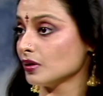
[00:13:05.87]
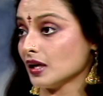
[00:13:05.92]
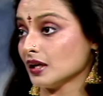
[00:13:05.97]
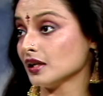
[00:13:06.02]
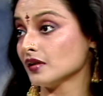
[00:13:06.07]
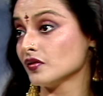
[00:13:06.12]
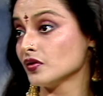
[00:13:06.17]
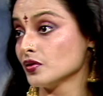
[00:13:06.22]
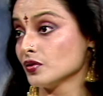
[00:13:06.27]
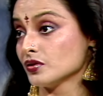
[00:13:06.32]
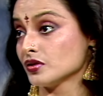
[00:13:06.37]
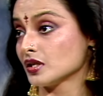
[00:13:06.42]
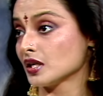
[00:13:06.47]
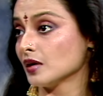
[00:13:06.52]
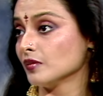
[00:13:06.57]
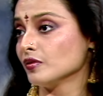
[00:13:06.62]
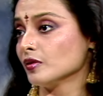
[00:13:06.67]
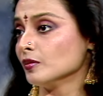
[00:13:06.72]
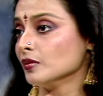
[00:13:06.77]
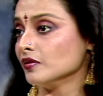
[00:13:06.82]
I never knew she
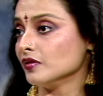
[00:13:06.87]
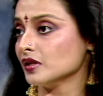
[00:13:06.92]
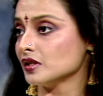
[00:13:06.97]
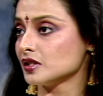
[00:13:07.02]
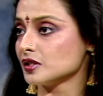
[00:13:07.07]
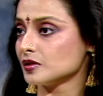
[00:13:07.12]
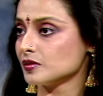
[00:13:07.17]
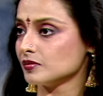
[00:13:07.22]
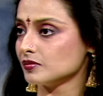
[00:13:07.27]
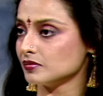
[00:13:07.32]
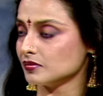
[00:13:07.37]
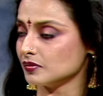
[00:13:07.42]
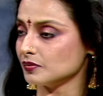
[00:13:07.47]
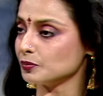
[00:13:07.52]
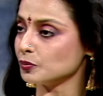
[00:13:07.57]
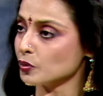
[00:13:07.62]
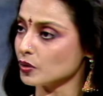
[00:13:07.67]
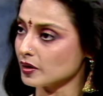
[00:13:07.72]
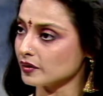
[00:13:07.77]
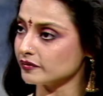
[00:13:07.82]
came from a very
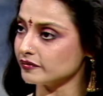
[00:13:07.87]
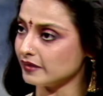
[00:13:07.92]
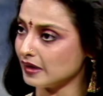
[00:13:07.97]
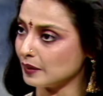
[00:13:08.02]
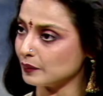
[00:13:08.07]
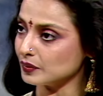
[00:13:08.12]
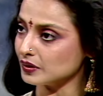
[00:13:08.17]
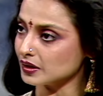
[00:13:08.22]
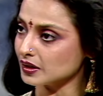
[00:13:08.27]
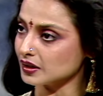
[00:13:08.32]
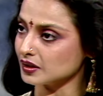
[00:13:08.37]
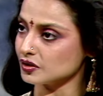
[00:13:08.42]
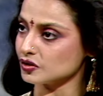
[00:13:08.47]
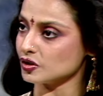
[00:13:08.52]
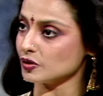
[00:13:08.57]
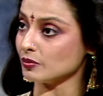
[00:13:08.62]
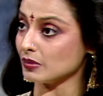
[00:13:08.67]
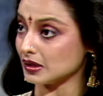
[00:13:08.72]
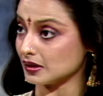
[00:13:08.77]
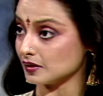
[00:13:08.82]
poor family, and
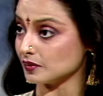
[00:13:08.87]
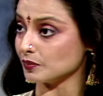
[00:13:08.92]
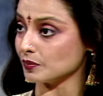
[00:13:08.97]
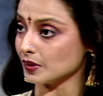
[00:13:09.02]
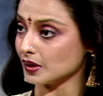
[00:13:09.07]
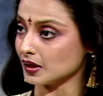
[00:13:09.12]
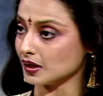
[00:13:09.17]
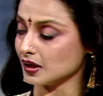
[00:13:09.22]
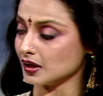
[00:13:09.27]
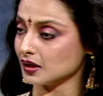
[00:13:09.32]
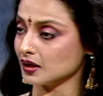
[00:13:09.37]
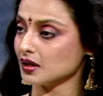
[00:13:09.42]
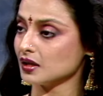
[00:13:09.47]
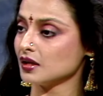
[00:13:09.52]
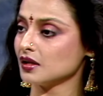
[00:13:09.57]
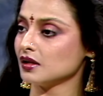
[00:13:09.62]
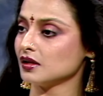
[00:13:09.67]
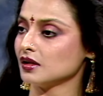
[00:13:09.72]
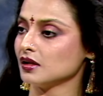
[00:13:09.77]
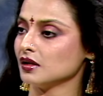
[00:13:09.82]
she made it big
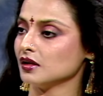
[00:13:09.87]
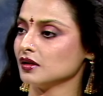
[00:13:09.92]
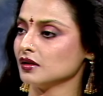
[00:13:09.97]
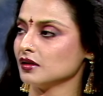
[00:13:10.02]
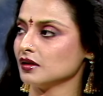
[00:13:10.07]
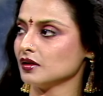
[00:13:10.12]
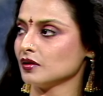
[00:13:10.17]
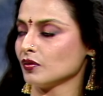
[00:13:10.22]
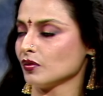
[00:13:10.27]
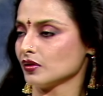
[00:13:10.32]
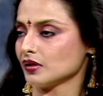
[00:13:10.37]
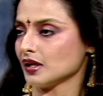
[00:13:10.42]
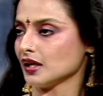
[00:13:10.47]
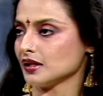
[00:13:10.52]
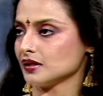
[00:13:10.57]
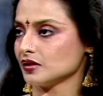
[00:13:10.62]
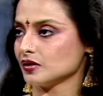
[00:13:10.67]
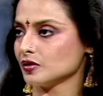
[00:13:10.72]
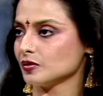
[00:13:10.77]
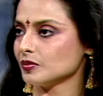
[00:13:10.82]
and all
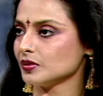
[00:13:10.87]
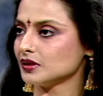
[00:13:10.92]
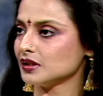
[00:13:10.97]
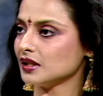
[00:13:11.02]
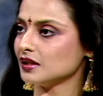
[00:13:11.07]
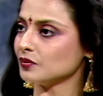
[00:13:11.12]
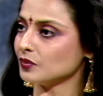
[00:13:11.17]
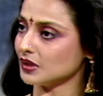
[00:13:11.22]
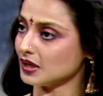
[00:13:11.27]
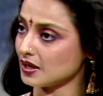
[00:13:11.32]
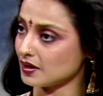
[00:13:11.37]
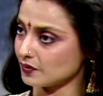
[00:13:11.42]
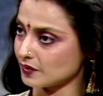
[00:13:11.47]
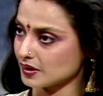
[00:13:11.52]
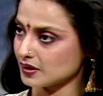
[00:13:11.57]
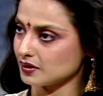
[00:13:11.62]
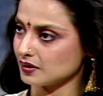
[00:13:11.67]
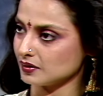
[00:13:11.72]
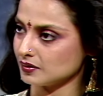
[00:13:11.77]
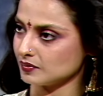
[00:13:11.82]
that, you know. But then when
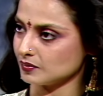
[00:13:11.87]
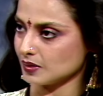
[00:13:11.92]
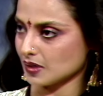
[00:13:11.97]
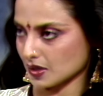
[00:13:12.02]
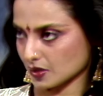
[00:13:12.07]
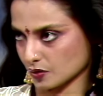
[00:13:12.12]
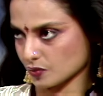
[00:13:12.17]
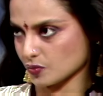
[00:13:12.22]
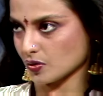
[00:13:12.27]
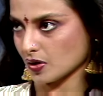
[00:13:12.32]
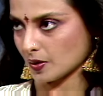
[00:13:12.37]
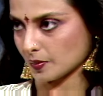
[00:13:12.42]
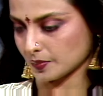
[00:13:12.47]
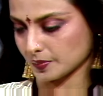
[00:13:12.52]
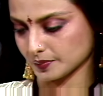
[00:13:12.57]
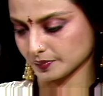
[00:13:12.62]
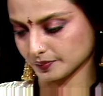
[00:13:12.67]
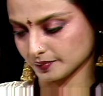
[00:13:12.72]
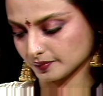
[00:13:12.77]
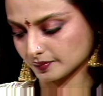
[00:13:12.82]
I grew up,
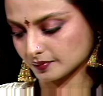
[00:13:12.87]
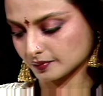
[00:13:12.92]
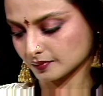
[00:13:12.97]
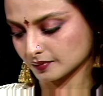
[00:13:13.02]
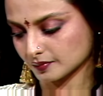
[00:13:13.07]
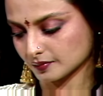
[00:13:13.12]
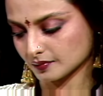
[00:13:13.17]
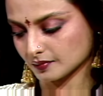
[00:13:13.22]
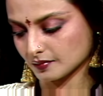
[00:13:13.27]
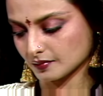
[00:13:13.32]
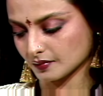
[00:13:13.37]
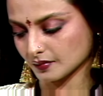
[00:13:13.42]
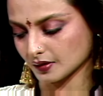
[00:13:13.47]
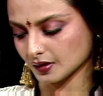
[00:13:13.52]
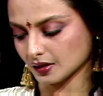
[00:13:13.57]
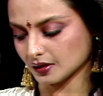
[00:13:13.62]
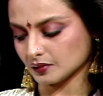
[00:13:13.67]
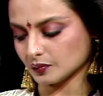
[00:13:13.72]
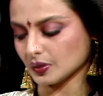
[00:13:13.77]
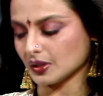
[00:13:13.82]

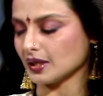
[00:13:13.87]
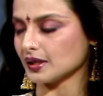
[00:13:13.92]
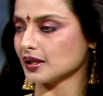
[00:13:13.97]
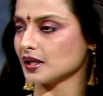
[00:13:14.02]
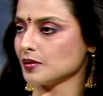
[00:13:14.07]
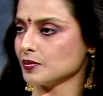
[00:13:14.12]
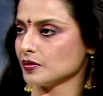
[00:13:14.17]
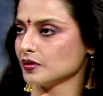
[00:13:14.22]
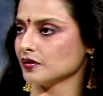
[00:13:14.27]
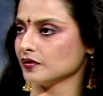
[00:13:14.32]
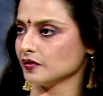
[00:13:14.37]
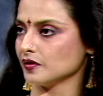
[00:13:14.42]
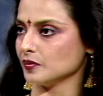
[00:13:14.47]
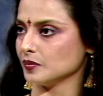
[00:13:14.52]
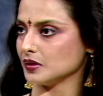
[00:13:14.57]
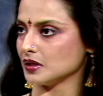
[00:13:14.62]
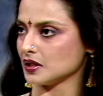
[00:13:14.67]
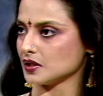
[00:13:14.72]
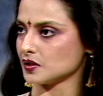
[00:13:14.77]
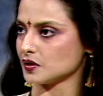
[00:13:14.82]
and when I came to the film
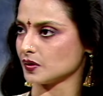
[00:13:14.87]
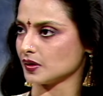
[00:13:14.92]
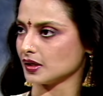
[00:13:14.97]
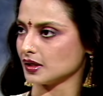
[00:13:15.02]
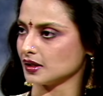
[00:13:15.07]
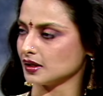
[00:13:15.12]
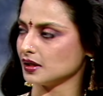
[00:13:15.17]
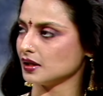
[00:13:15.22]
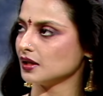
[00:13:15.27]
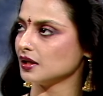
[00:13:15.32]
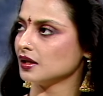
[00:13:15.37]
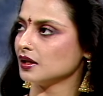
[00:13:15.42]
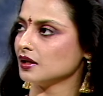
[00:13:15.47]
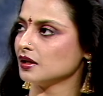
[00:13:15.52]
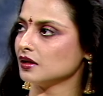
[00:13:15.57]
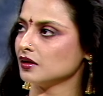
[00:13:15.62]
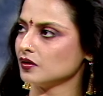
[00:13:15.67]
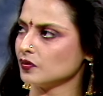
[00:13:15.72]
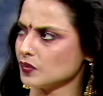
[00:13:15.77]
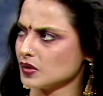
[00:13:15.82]
industry, and
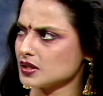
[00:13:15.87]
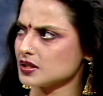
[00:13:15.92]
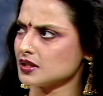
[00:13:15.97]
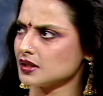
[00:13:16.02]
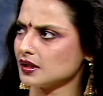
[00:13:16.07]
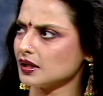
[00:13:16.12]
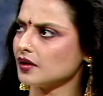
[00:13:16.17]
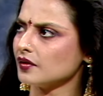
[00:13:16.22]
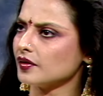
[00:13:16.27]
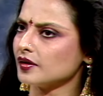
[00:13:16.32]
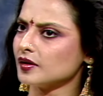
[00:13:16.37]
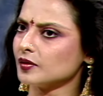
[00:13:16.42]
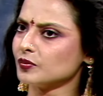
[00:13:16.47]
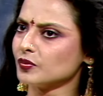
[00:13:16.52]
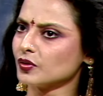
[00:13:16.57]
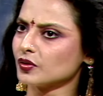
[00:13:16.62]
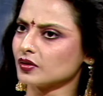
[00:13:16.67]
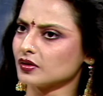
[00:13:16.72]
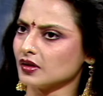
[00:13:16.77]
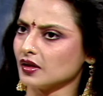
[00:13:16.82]
recently I read her
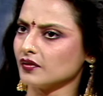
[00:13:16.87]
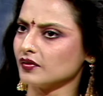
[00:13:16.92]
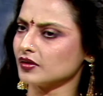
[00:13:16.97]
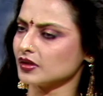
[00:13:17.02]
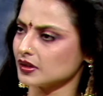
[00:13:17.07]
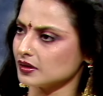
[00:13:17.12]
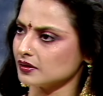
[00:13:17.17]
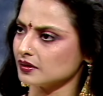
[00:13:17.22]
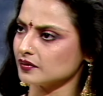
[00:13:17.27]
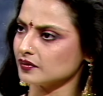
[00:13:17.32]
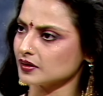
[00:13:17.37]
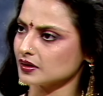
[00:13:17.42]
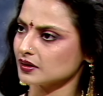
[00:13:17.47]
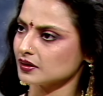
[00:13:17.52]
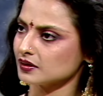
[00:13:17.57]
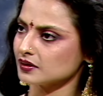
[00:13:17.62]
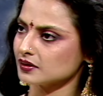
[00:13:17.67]
book, Loving and Living.